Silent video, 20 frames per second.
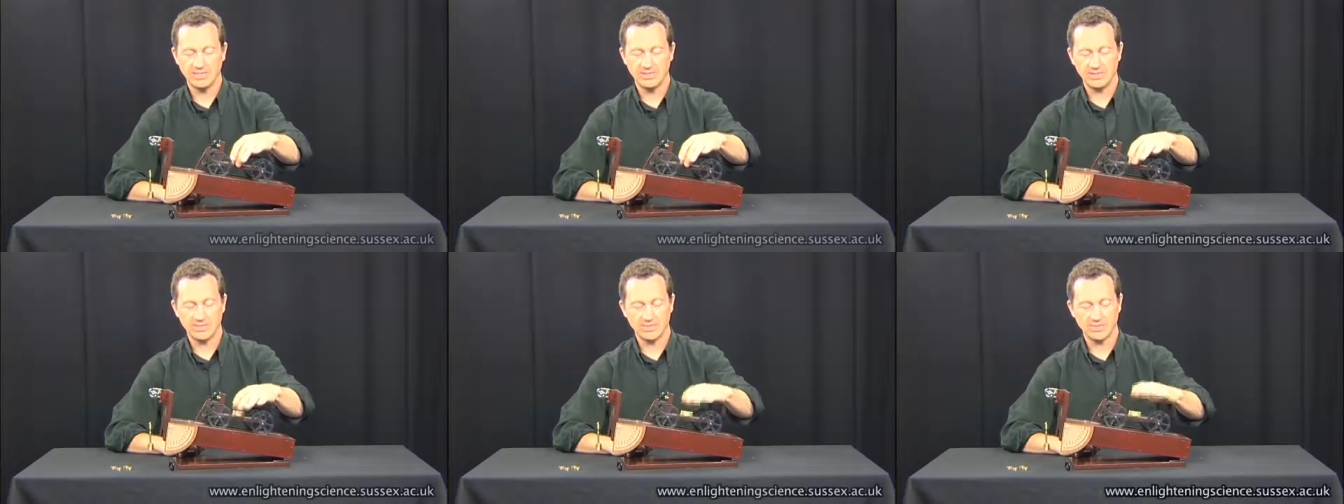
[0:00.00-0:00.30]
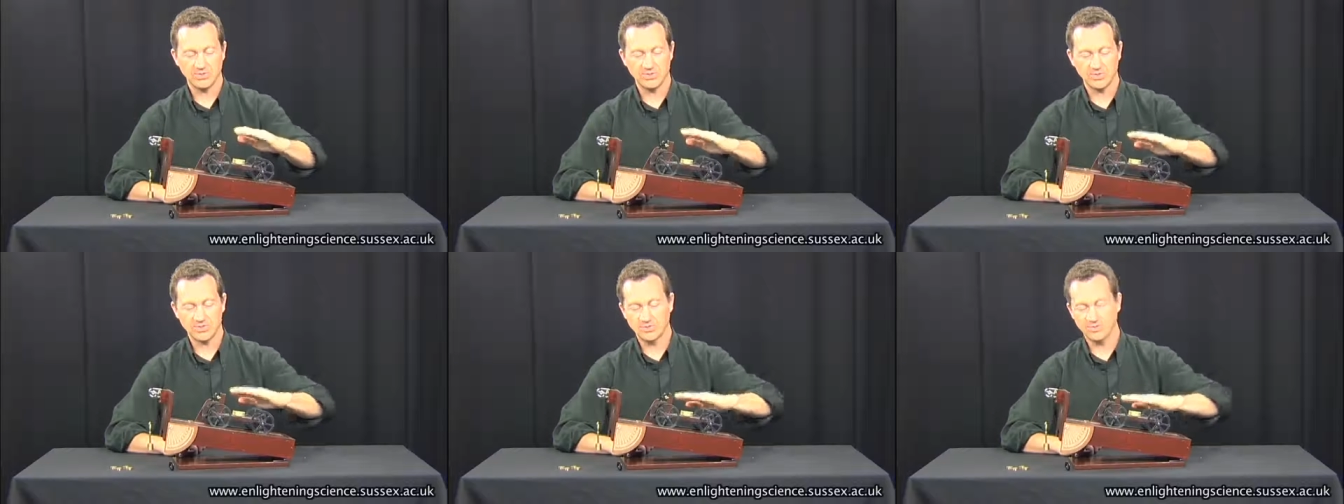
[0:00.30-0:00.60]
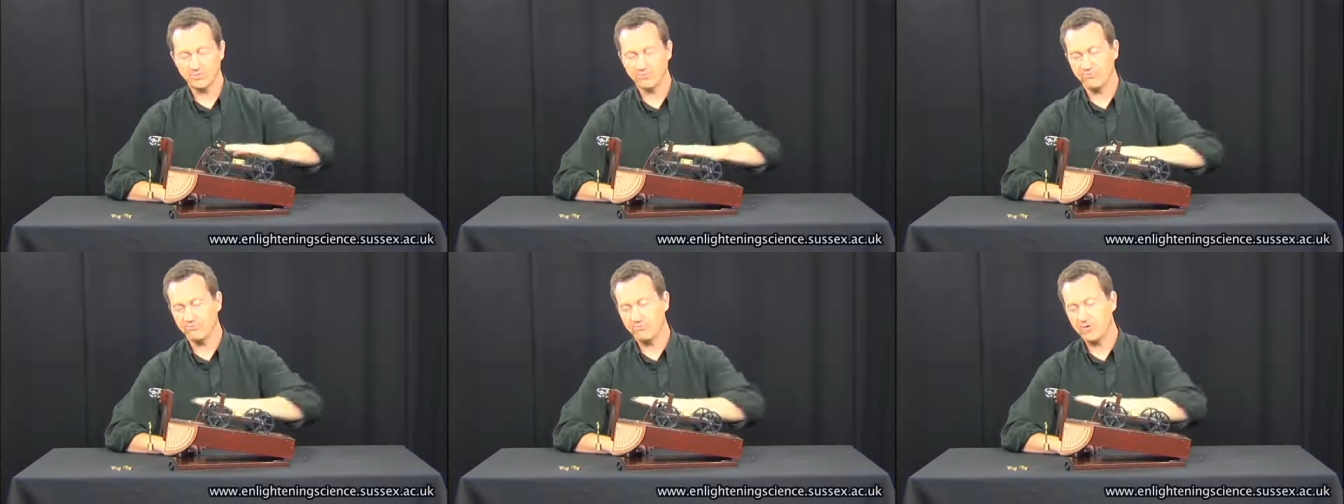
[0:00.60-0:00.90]
that's on a
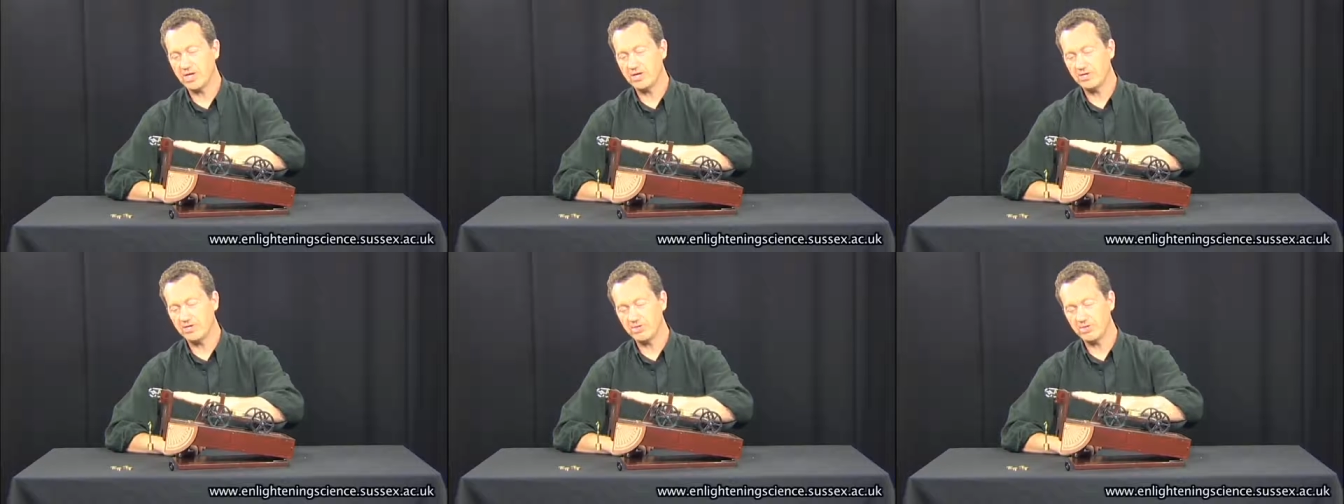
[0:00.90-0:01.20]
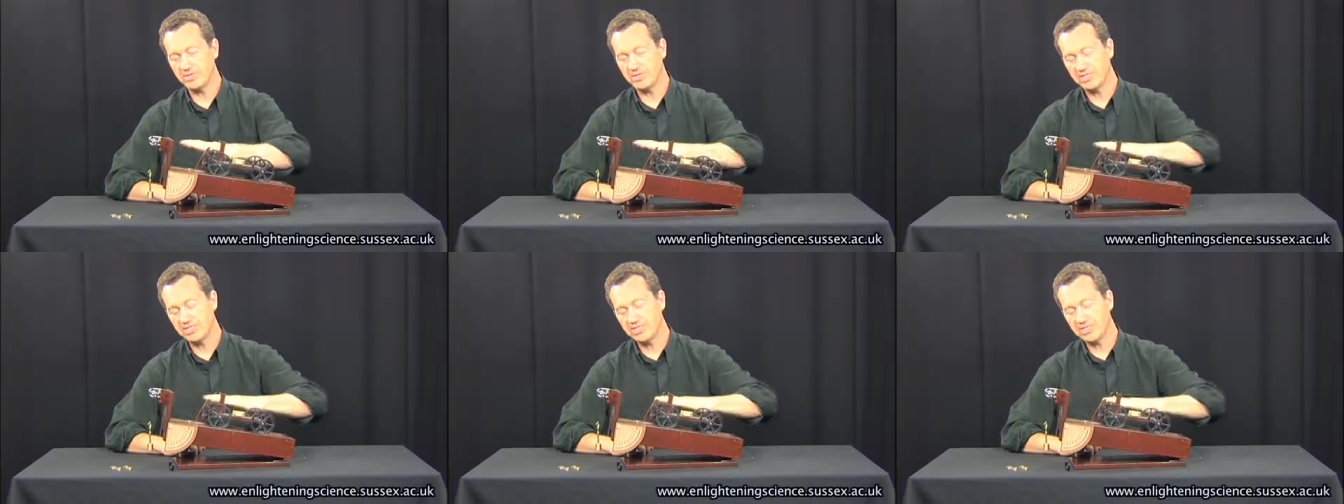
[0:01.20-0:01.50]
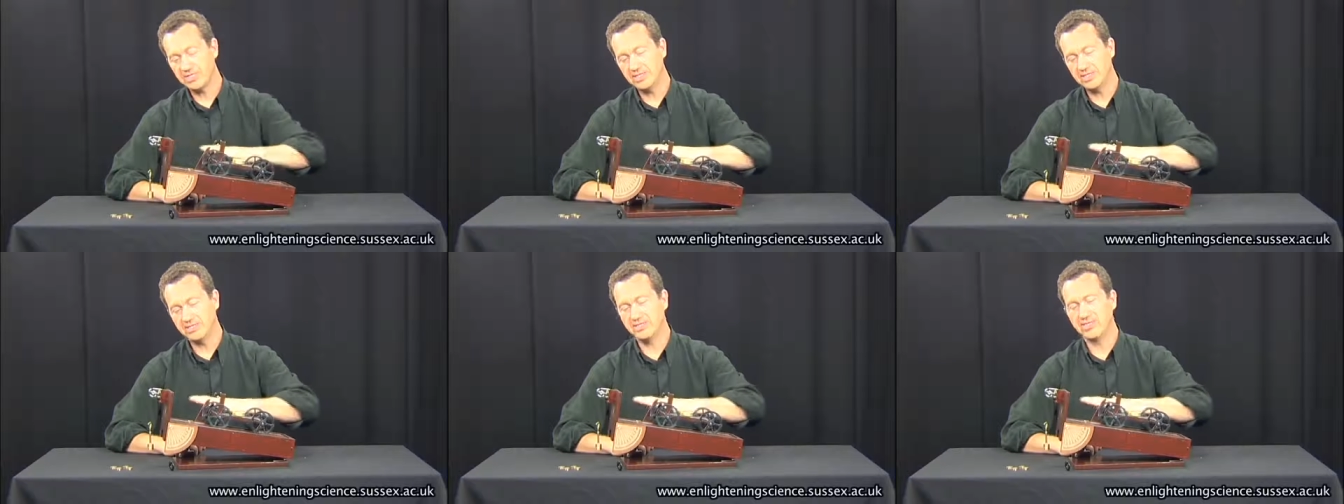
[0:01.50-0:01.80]
sort of road
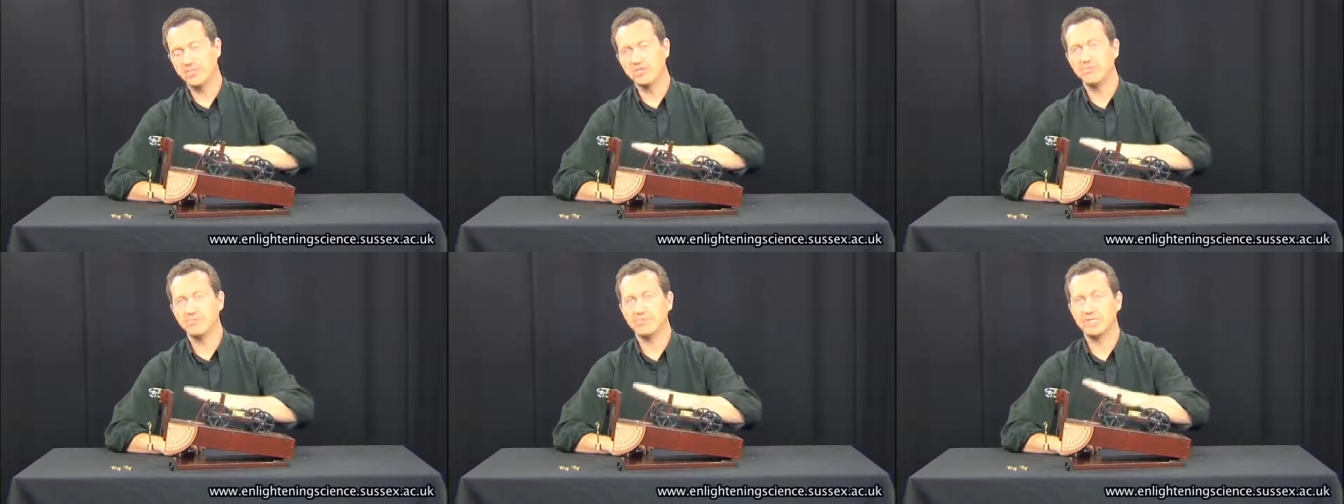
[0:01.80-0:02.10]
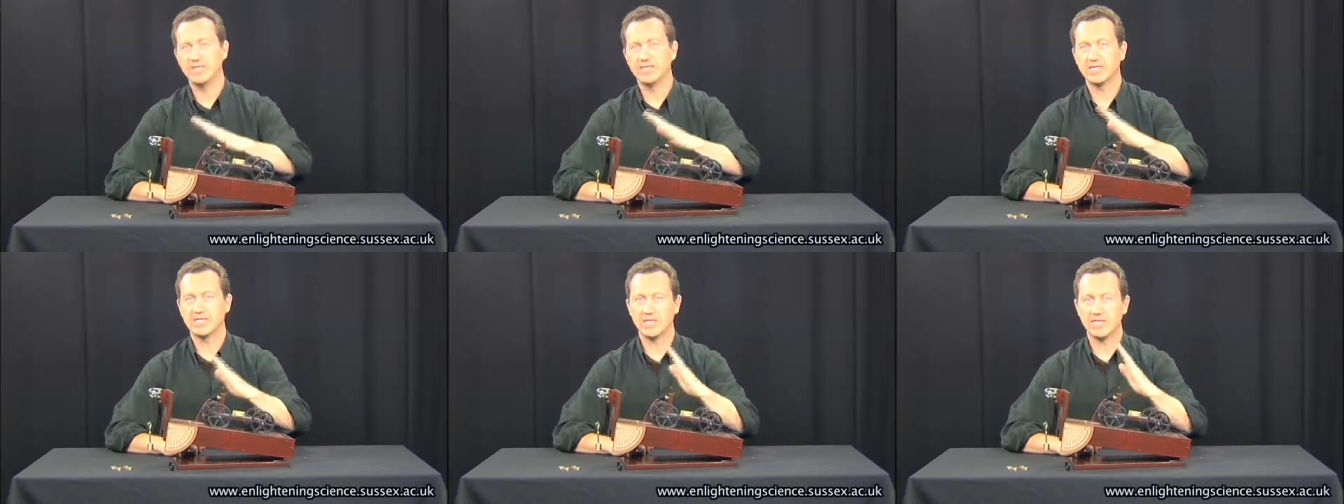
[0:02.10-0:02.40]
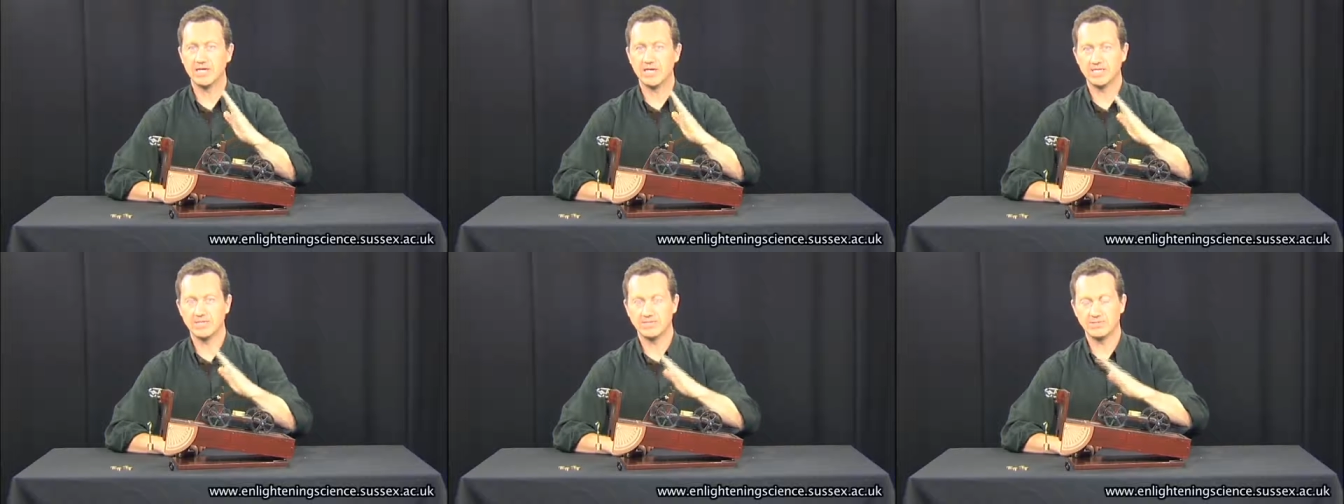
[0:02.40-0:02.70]
that can be
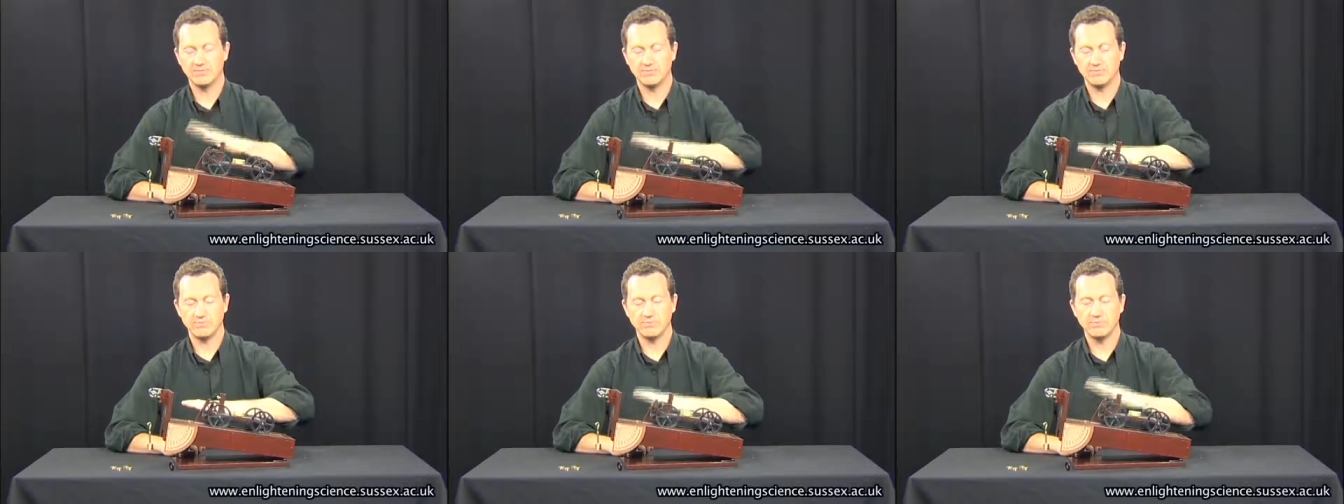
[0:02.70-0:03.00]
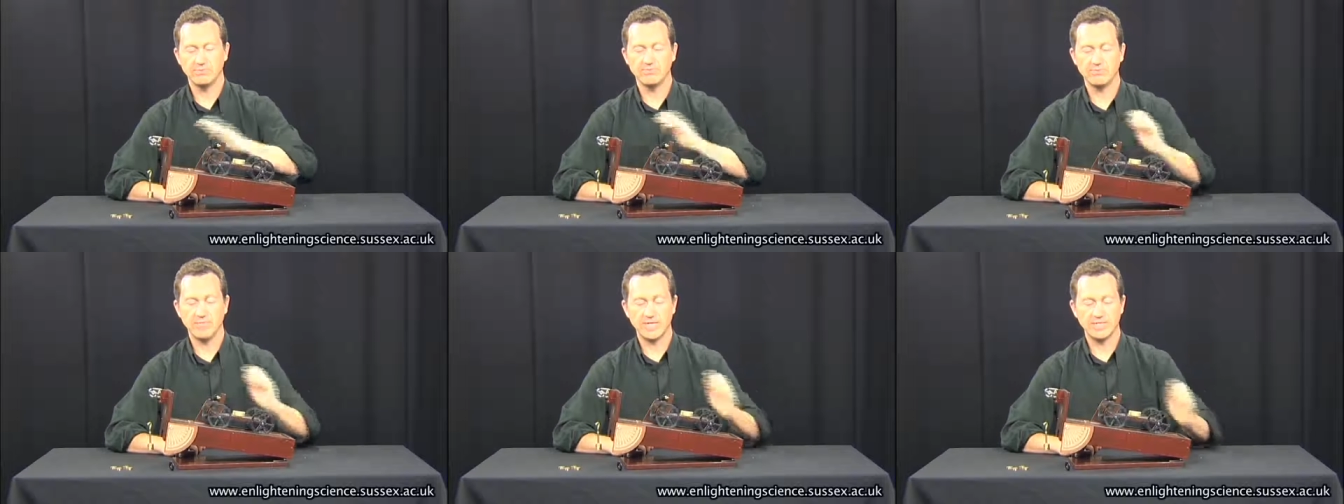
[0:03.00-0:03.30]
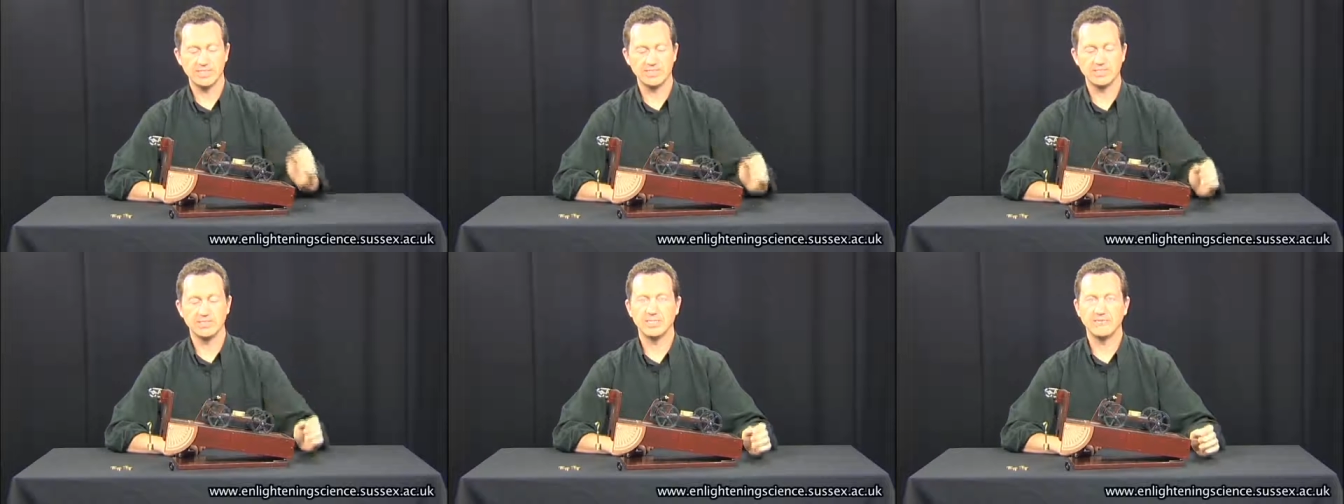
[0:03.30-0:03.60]
inclined or
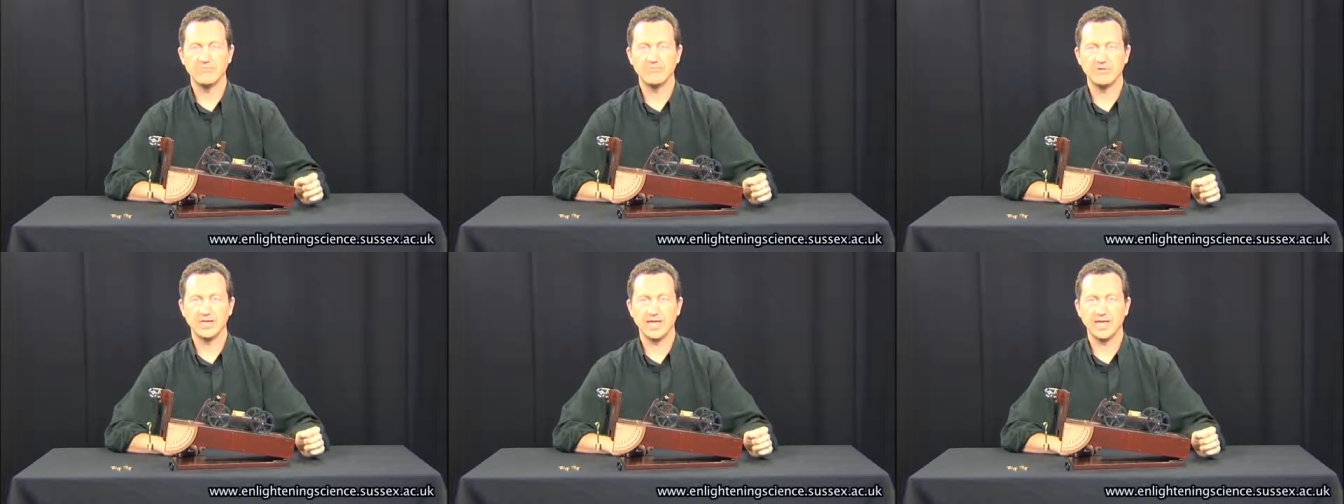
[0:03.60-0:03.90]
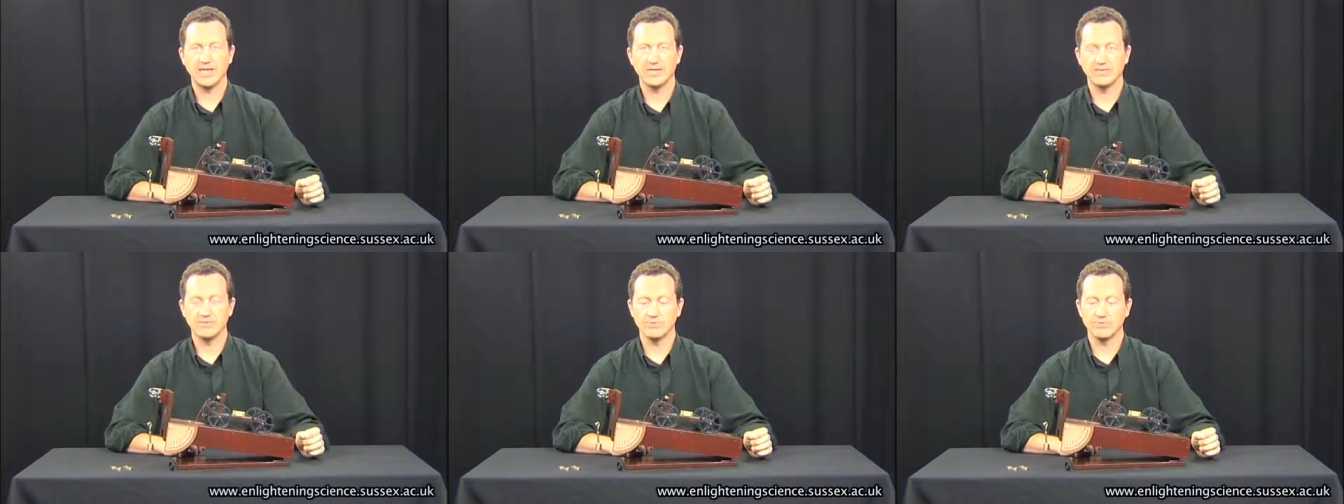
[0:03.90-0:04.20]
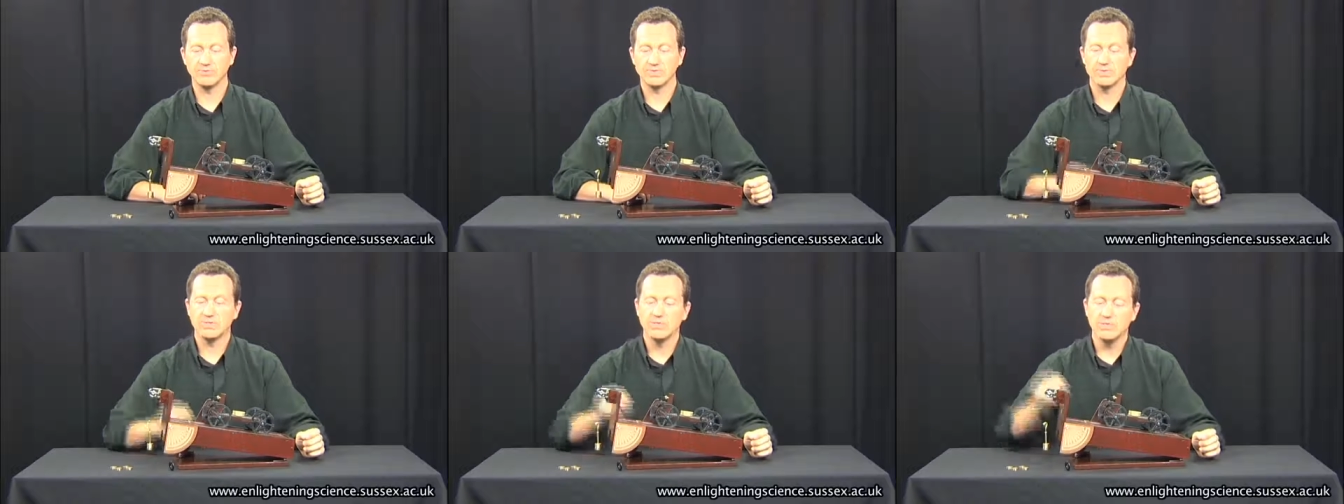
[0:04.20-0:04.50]
made in different
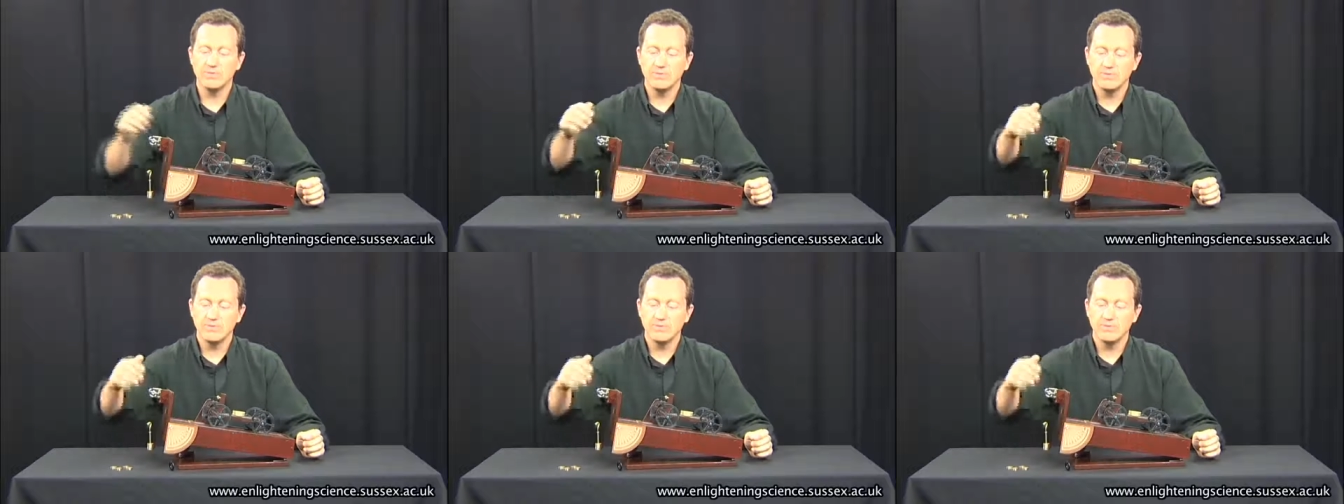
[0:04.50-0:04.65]
angles.